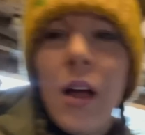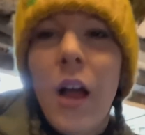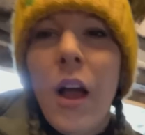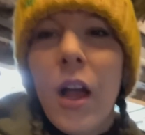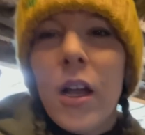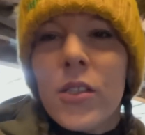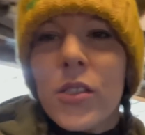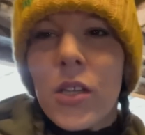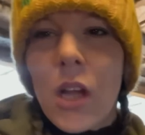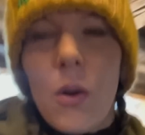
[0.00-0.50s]

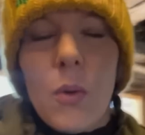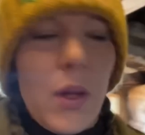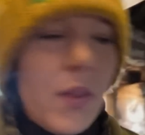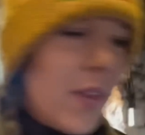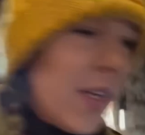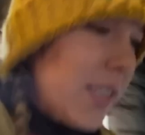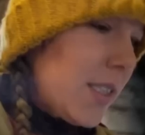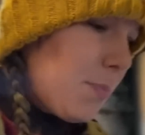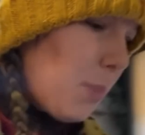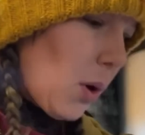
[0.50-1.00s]
So,
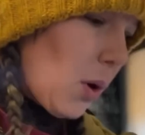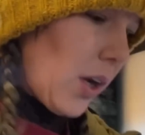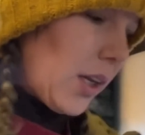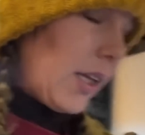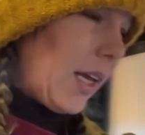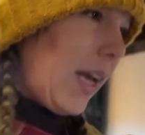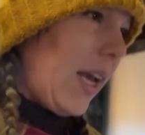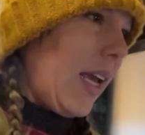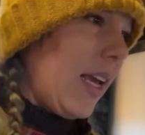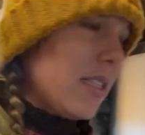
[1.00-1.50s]
this
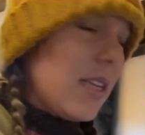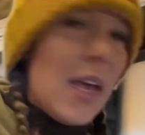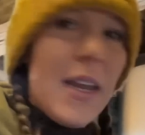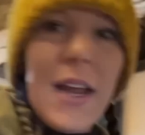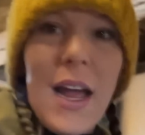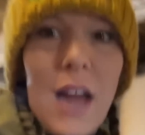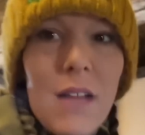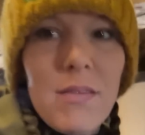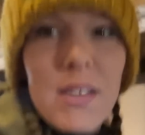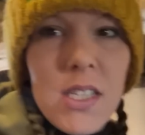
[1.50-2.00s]
boiler is
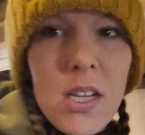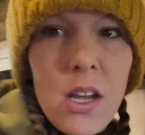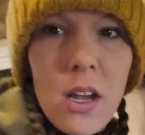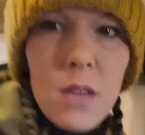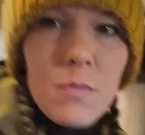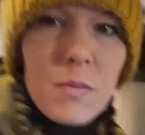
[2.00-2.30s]
an Ariturm